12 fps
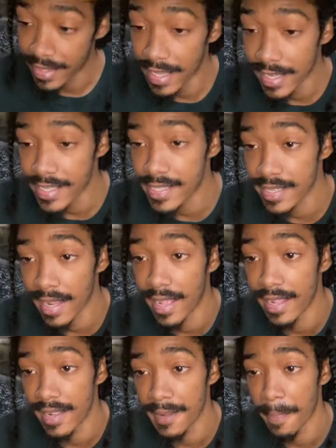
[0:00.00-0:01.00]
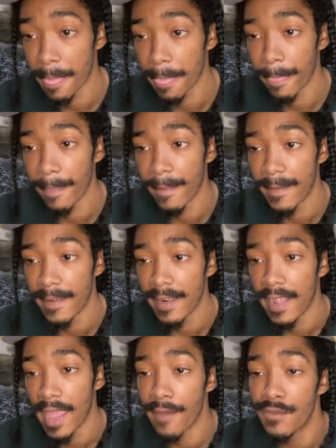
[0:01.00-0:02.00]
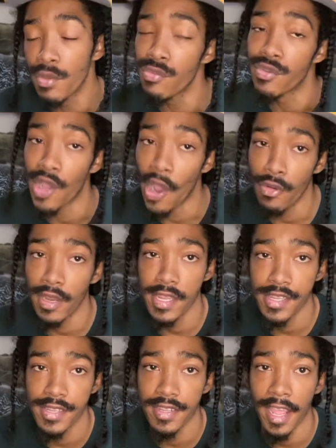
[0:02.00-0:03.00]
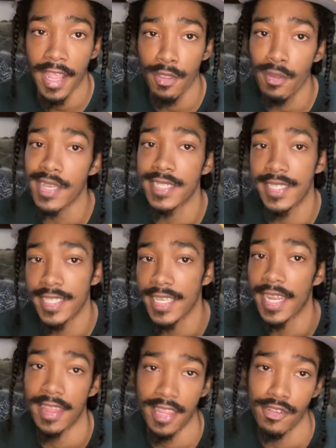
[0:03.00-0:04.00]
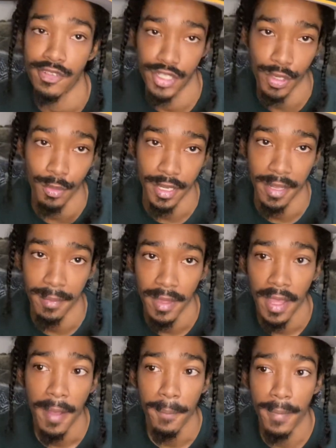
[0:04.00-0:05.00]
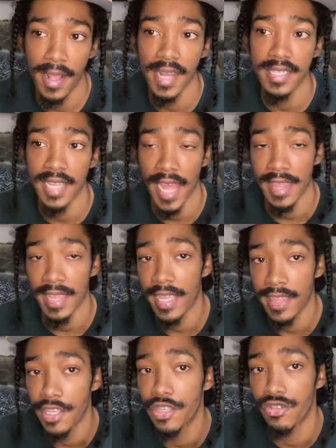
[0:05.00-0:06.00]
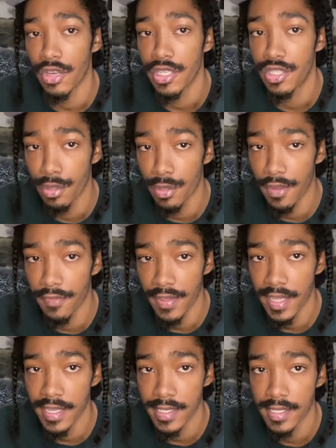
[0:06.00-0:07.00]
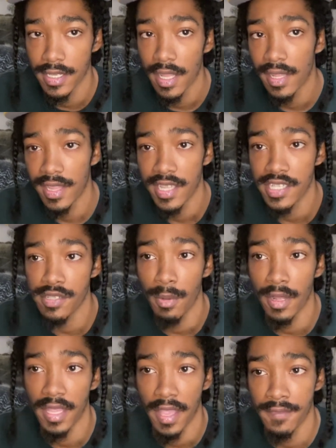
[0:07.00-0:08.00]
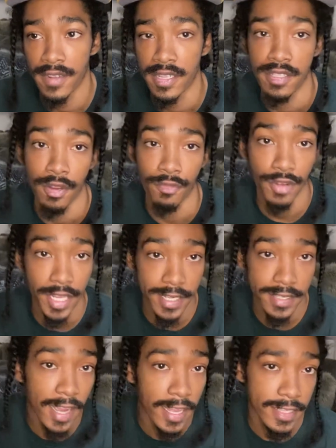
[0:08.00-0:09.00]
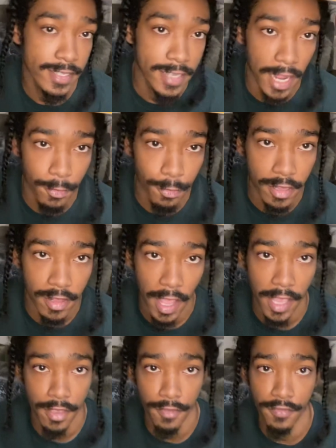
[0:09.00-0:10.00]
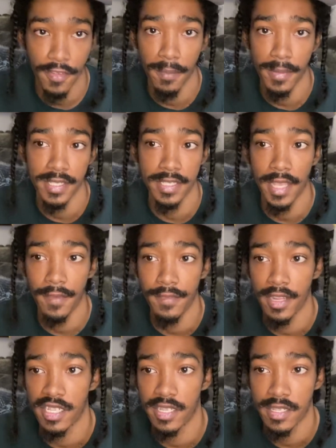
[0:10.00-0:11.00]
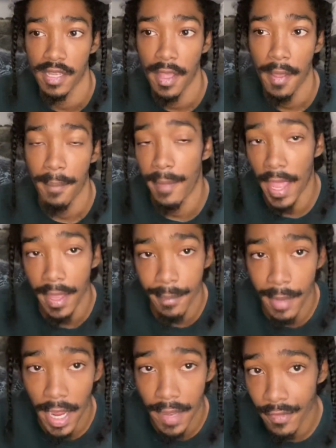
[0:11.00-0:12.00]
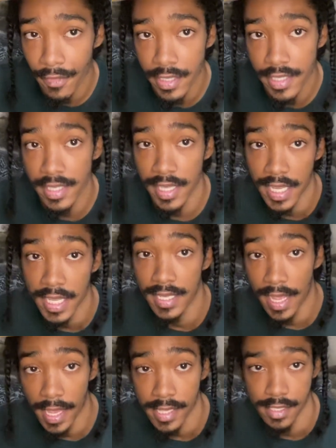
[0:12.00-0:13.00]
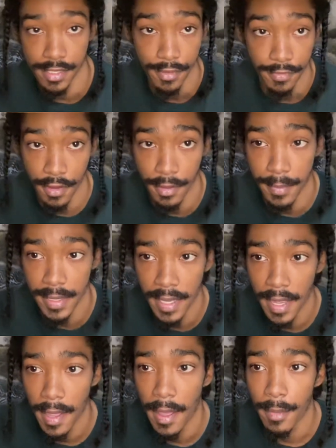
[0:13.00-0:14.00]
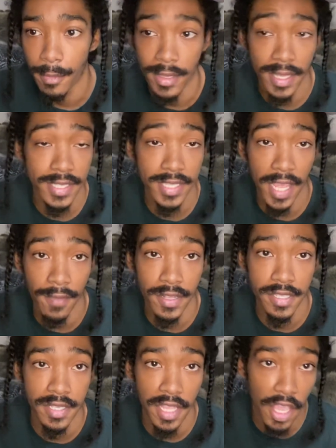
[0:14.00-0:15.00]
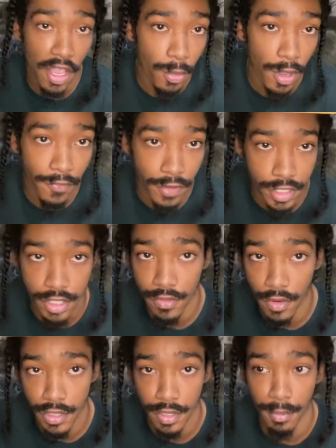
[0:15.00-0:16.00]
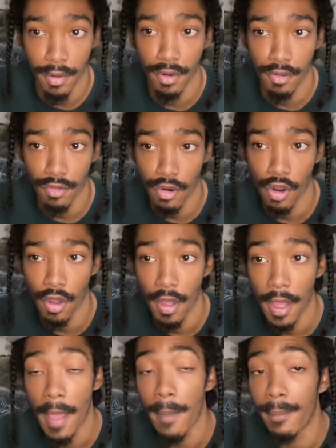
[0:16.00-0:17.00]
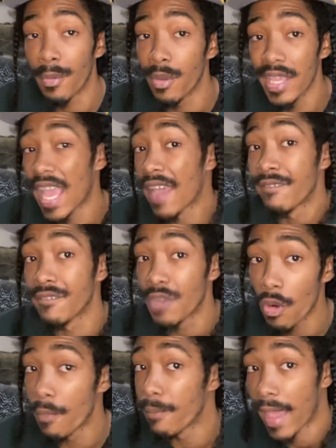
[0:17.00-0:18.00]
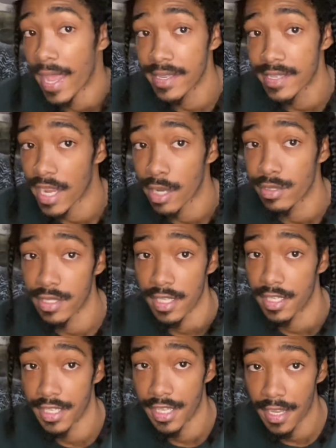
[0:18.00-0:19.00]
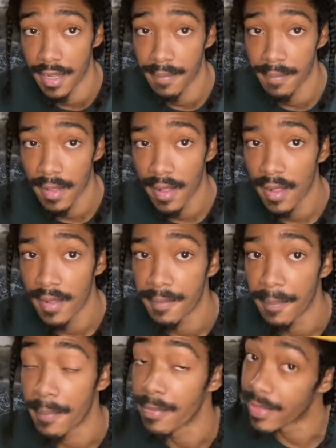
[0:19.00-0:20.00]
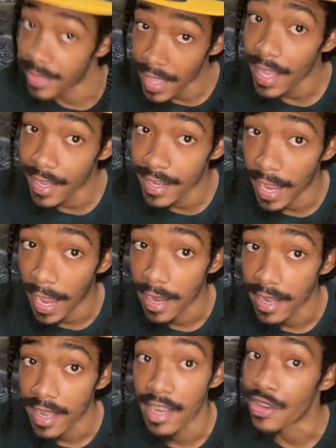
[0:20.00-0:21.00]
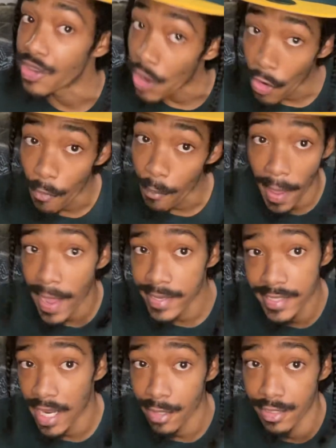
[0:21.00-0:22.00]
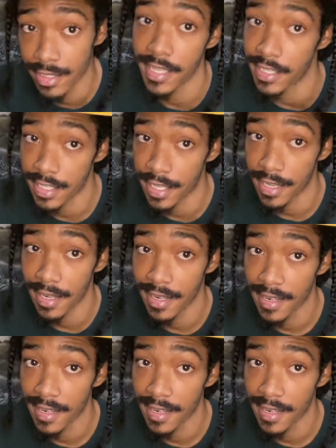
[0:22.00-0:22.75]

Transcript: then it's like, if you notice, like, you can see that they're suing him. Because I like these straight to the events. This is what giving us the Reed dollars that we like, you feel me? It's giving us Mac Myron versus E. Ness, you feel me? We just gave us Ill Will versus Rosenberg Raw. But we have no max outs this year. Think of that. No max outs this year.